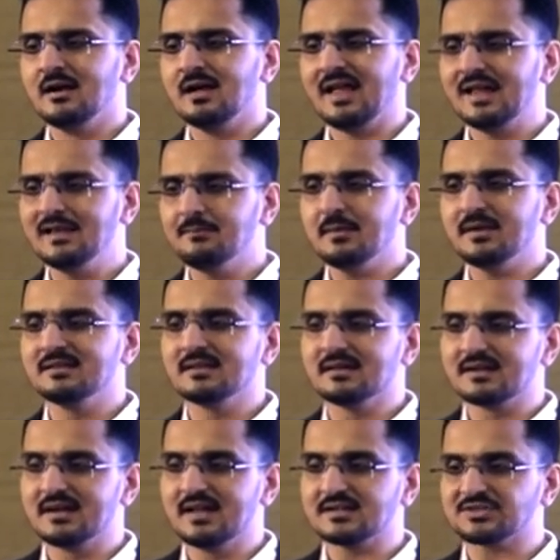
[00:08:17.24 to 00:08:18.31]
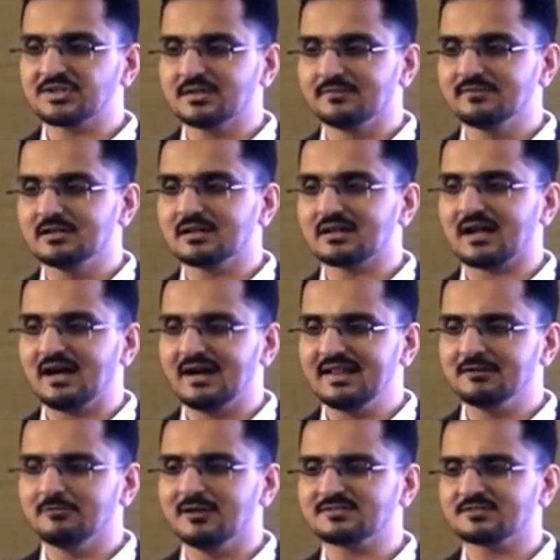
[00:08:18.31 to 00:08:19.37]
help in the reduction of the
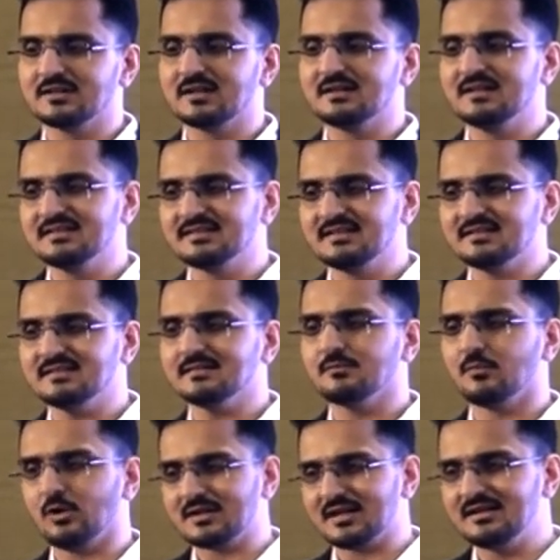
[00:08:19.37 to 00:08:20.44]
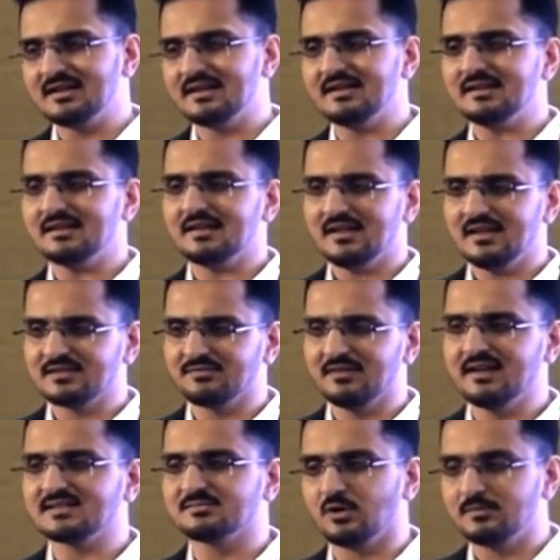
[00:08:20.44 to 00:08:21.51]
cardiovascular disease mortality as
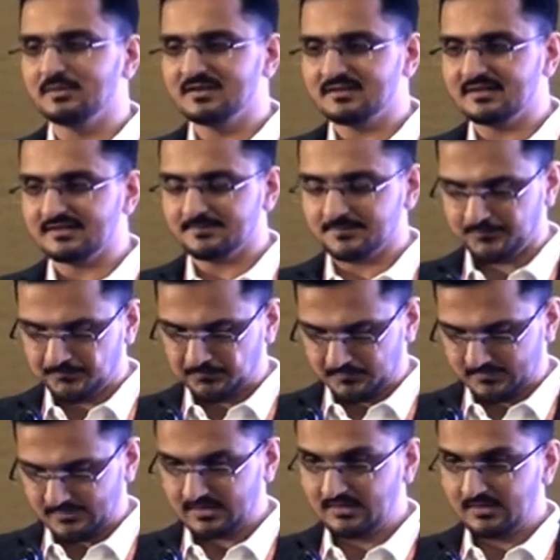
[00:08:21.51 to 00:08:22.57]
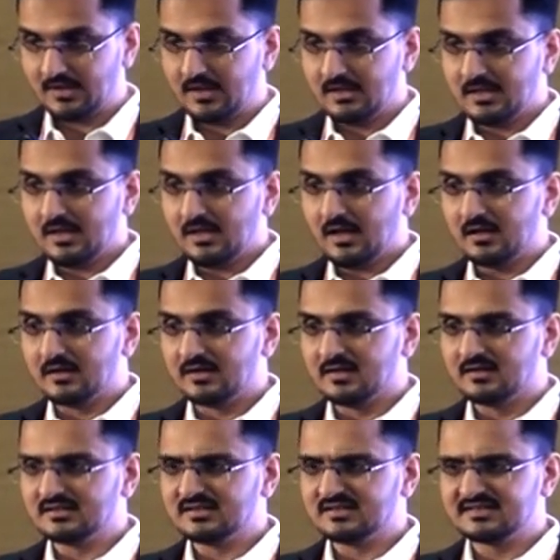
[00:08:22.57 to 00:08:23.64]
well as morbidity.
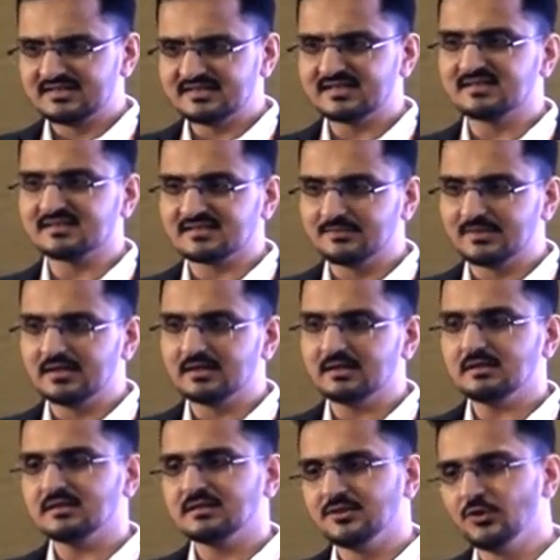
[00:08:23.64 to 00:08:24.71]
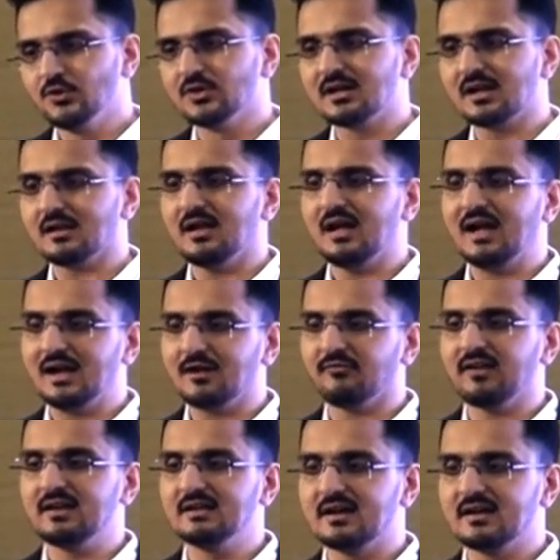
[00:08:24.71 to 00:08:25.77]
These are the similar newer heart
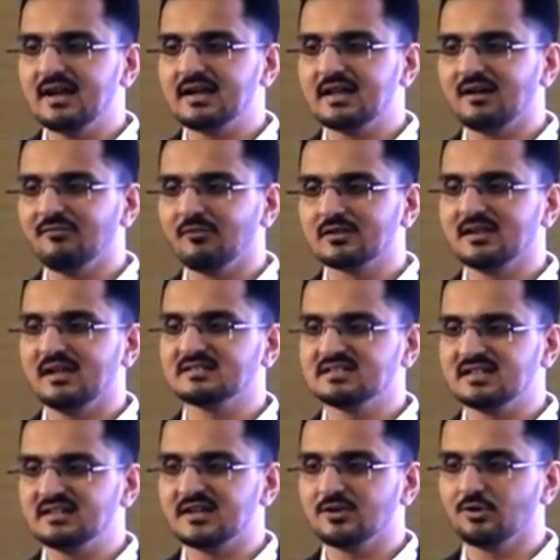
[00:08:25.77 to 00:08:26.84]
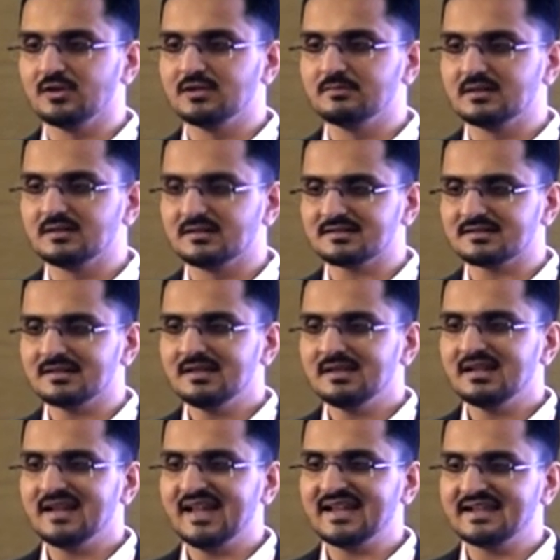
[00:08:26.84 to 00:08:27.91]
failure data for the SGLT2 inhibitors,
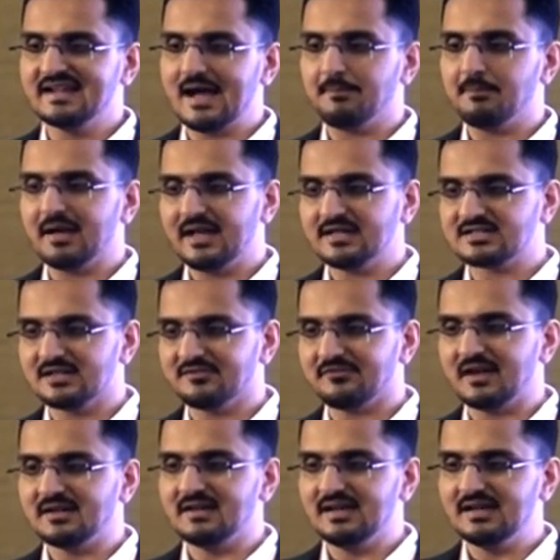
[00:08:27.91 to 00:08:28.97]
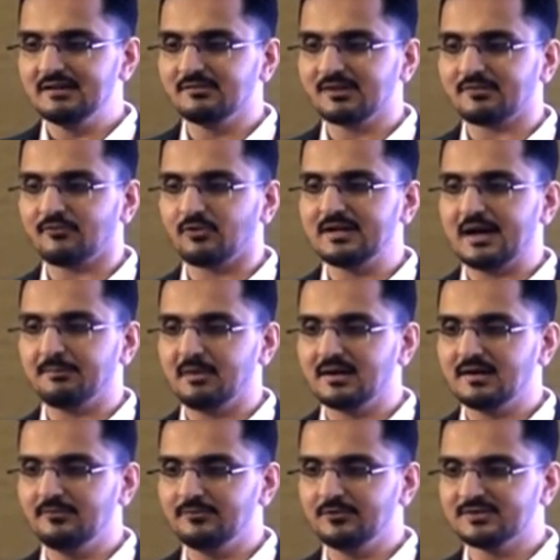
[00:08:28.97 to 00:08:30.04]
like DAPA-HF and DELIVER for
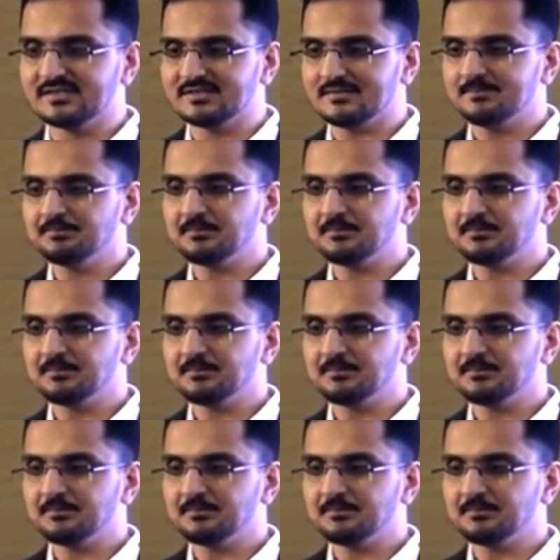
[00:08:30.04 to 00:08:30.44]
dapagliflozin,